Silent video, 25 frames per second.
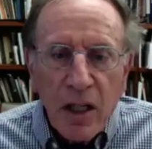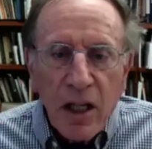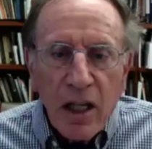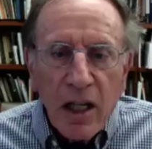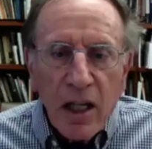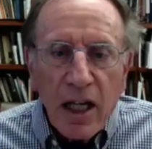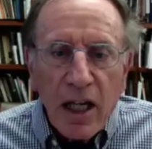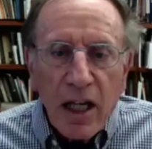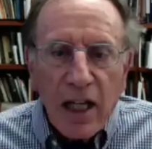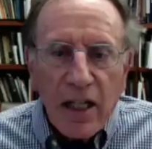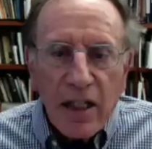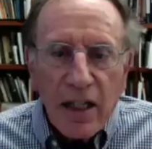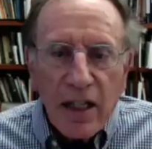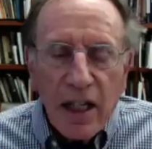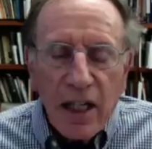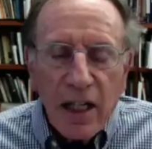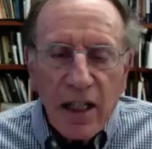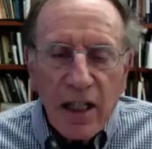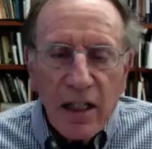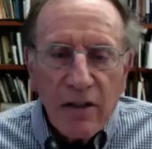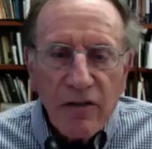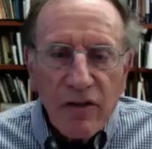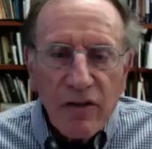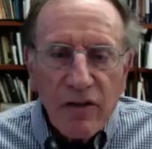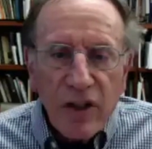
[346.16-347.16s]
And in any
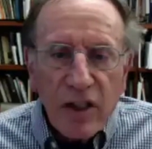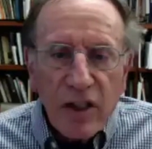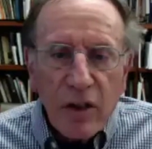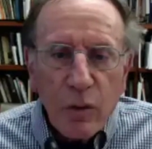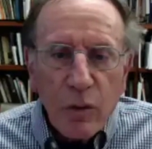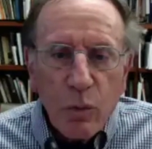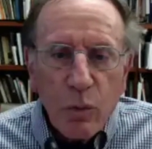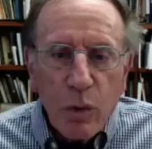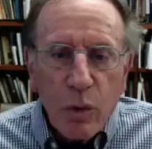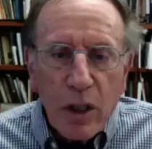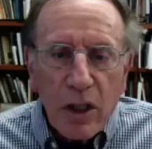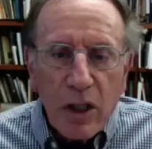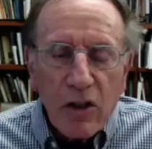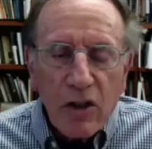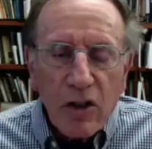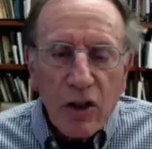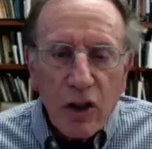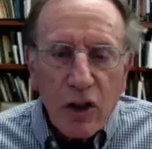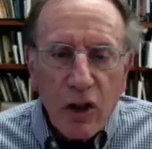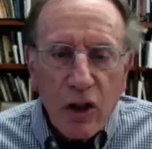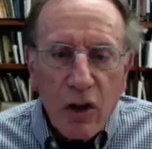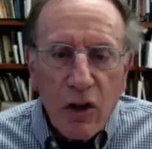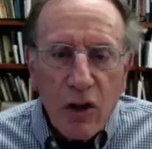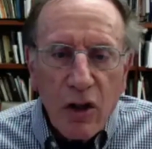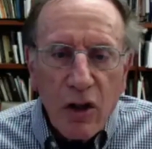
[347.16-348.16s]
event, where
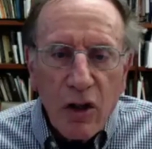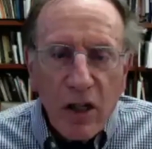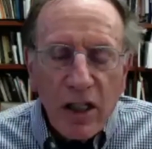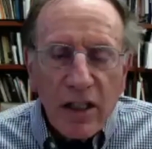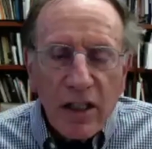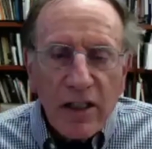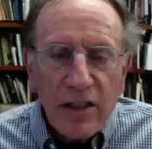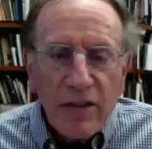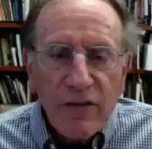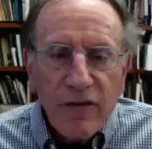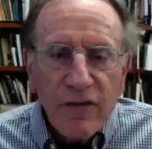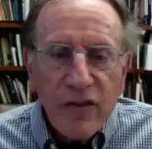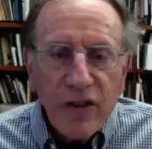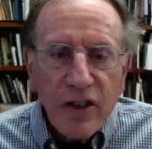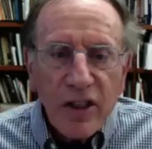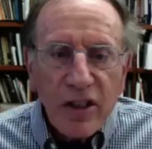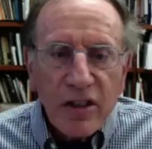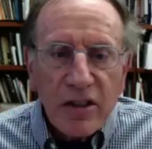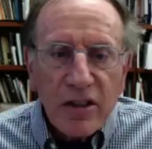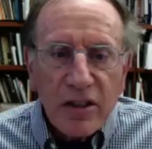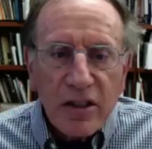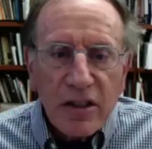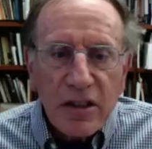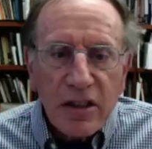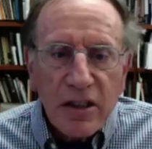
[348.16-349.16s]
law
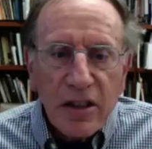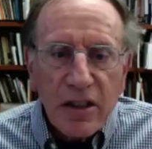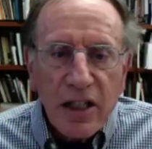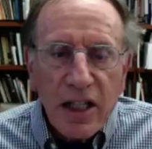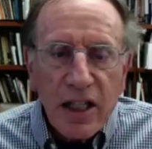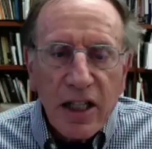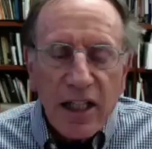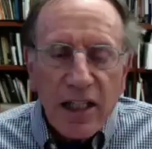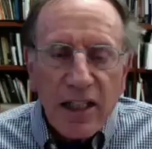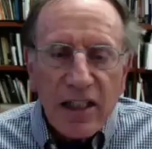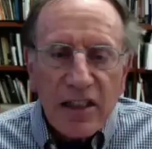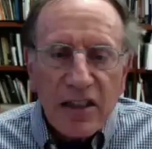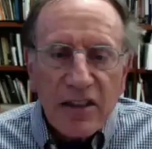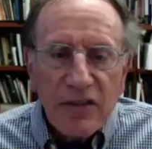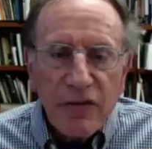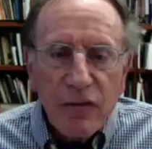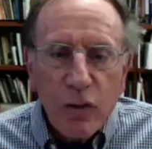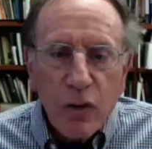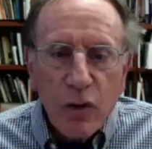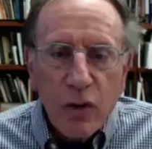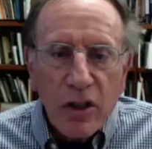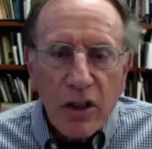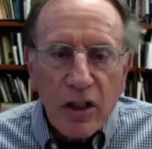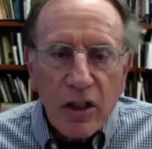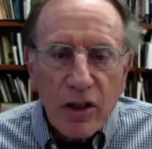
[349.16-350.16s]
feels like it is
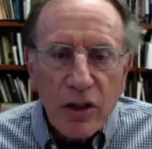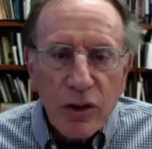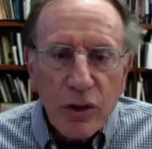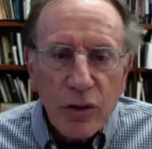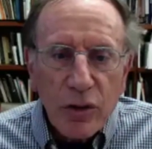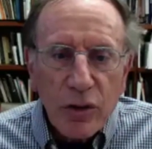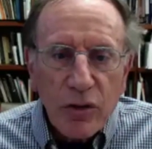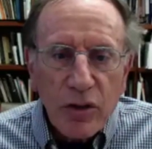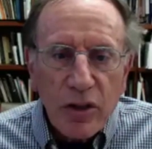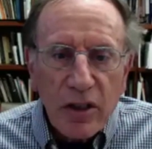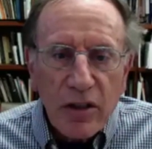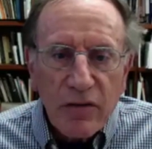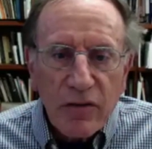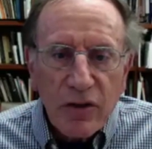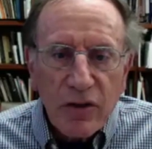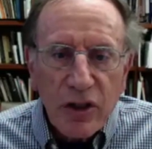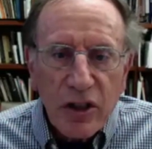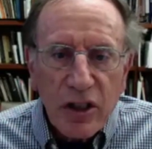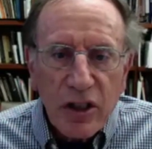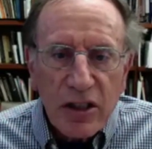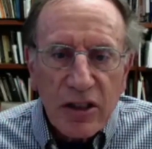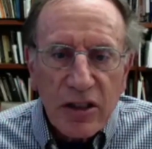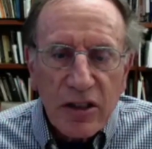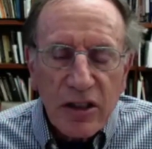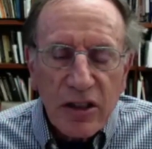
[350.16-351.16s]
falling short of
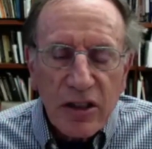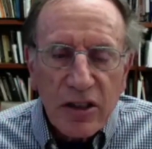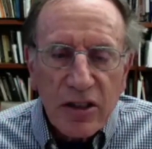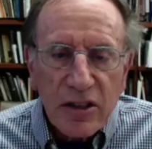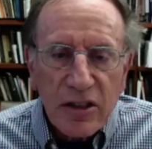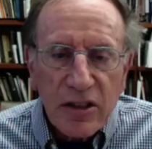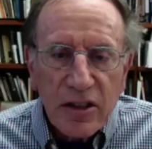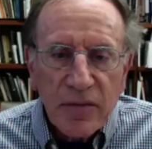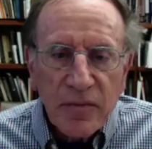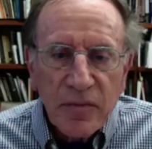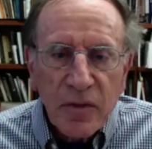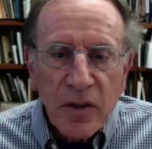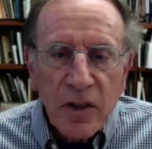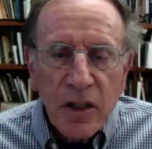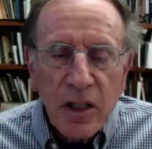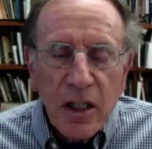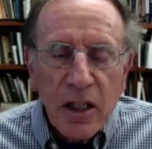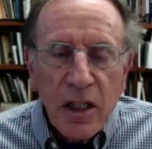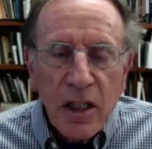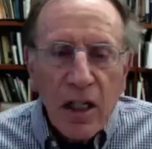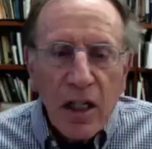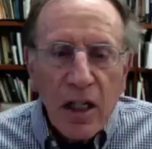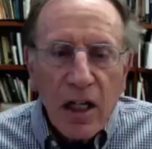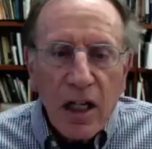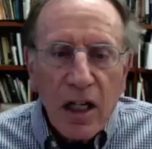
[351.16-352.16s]
justice,
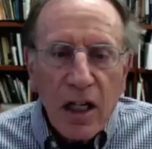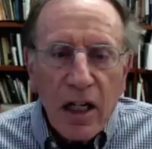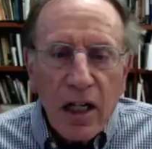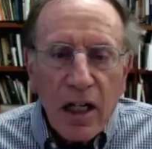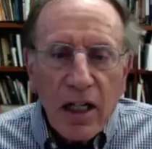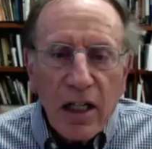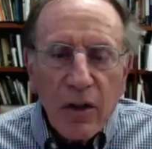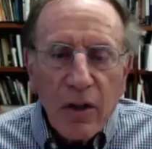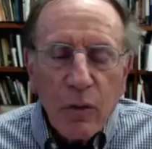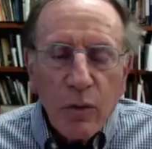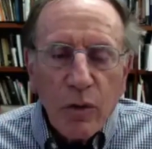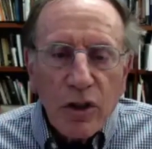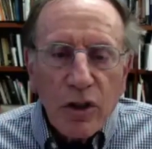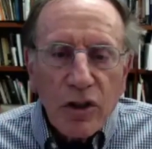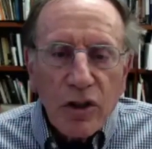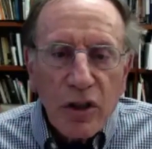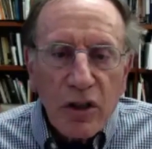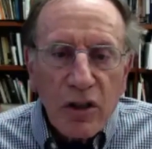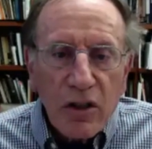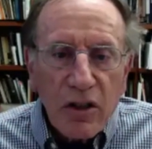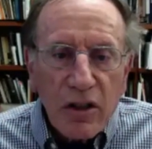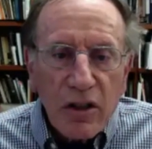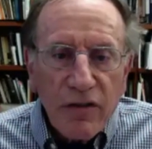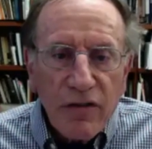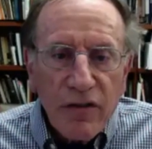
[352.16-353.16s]
we should
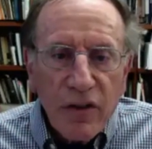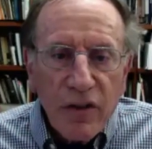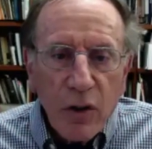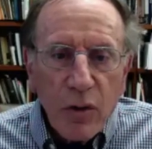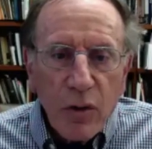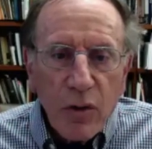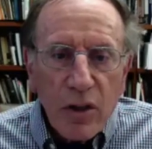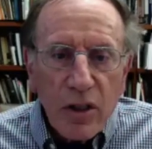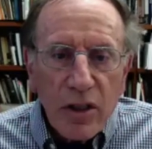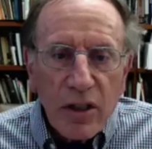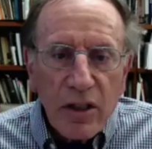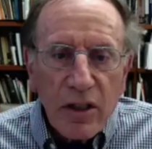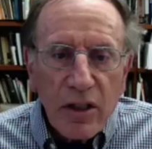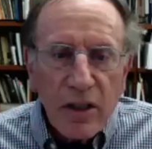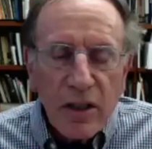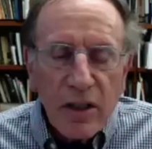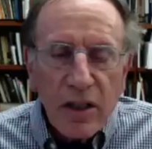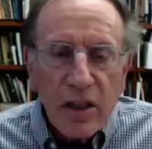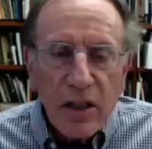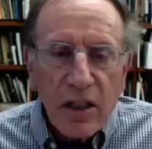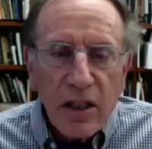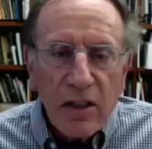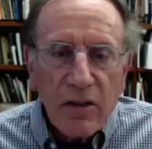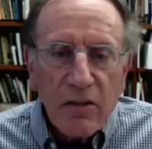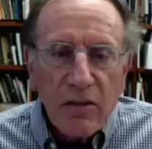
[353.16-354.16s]
look forward
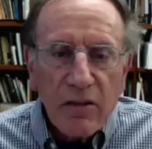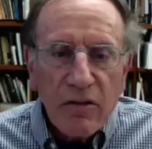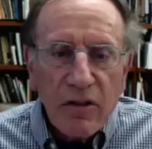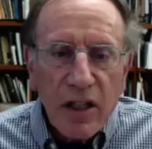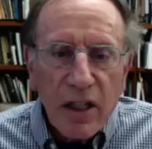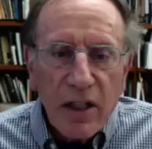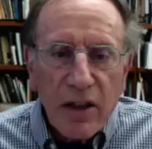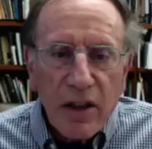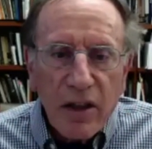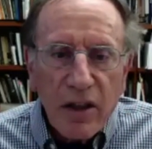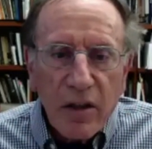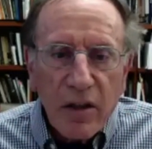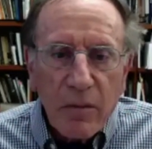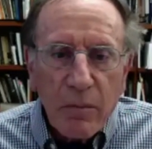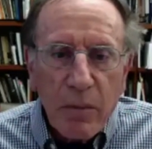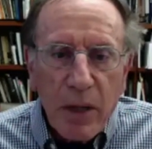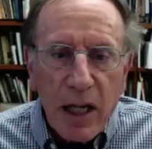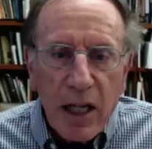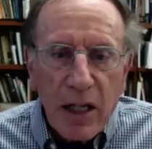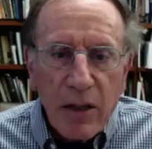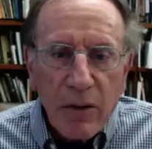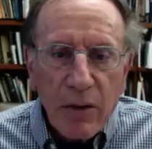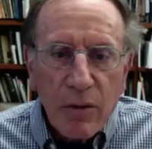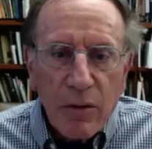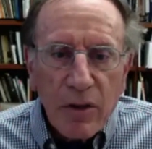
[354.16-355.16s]
rather than
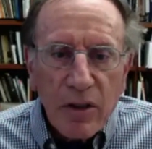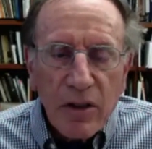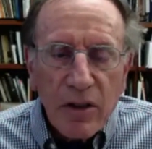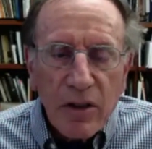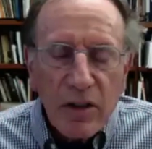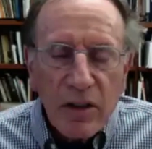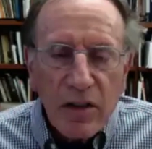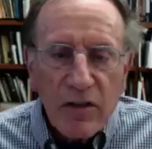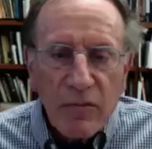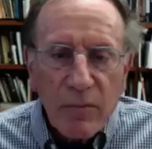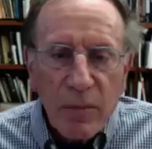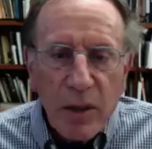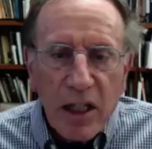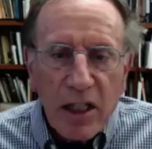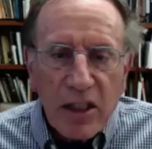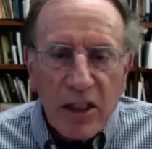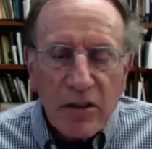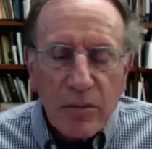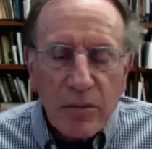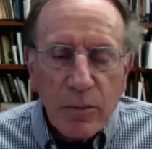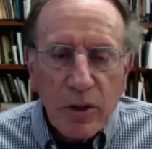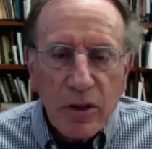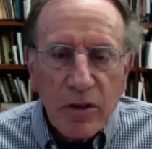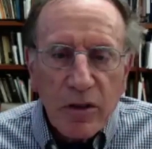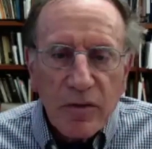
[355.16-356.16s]
backward, if
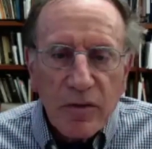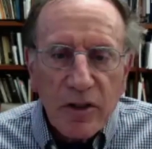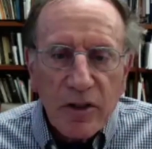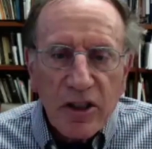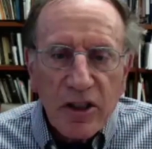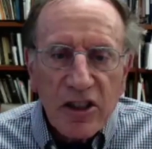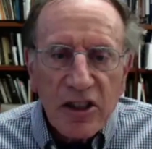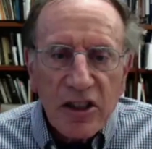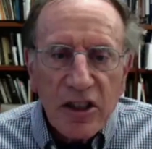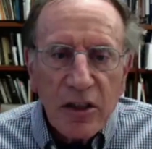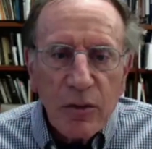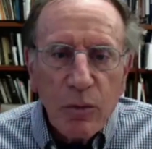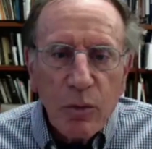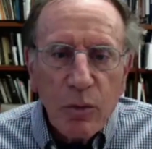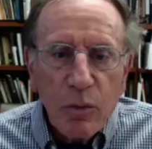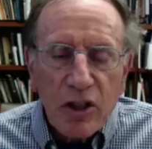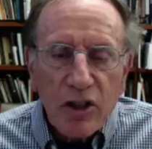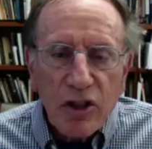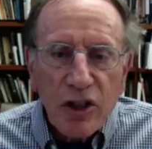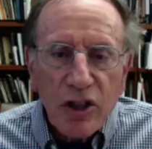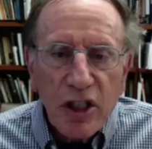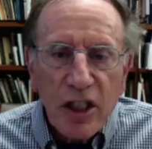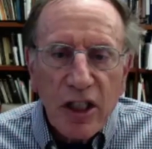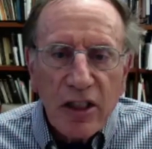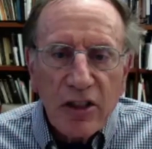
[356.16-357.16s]
possible, to see what
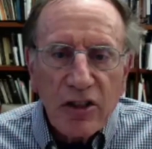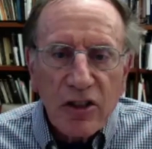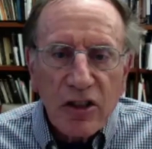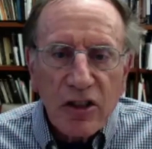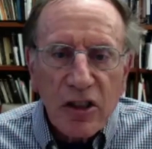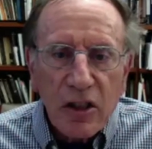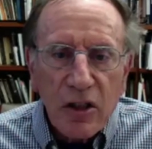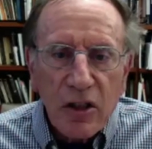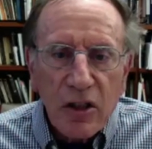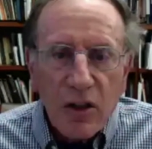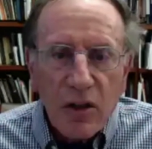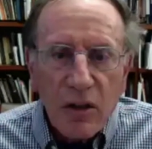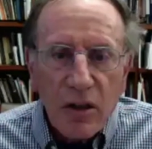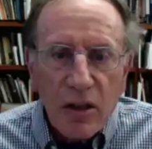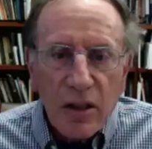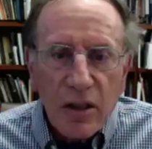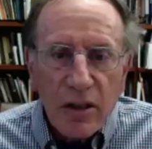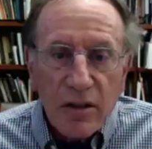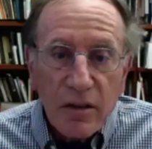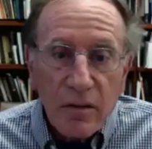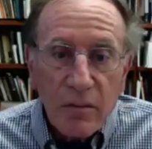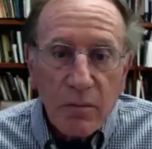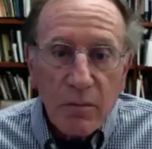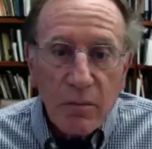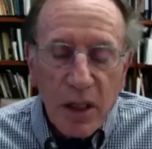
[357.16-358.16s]
changes in law
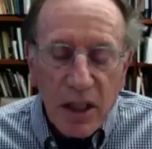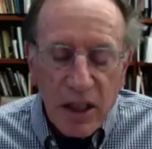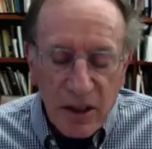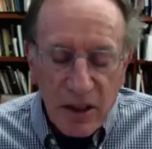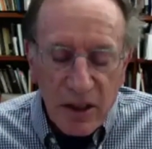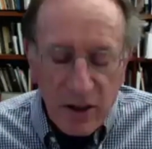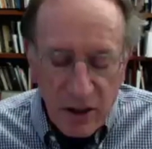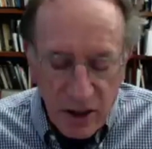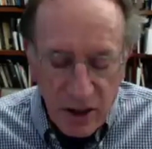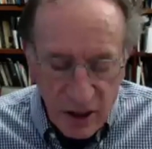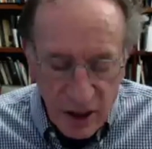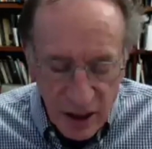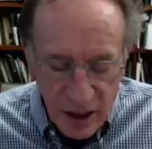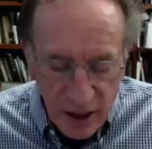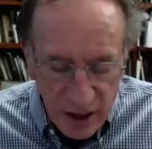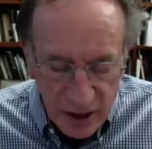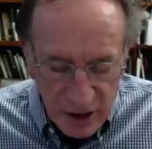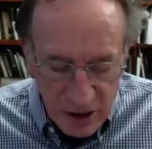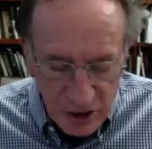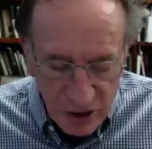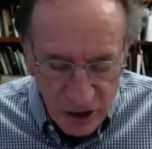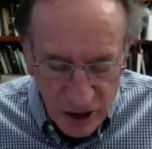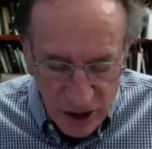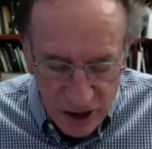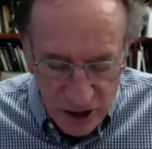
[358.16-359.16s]
might
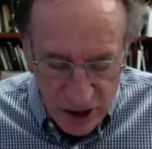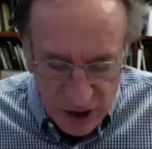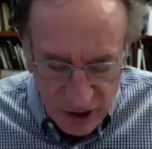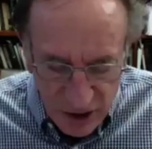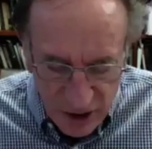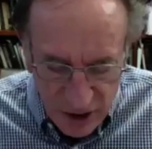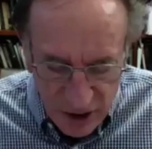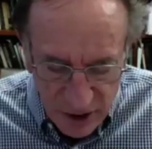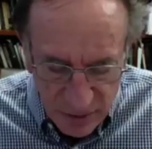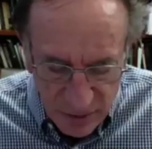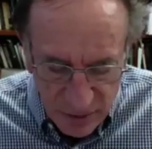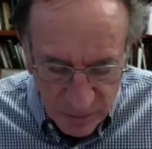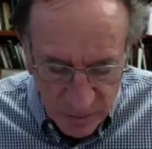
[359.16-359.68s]
enhance justice.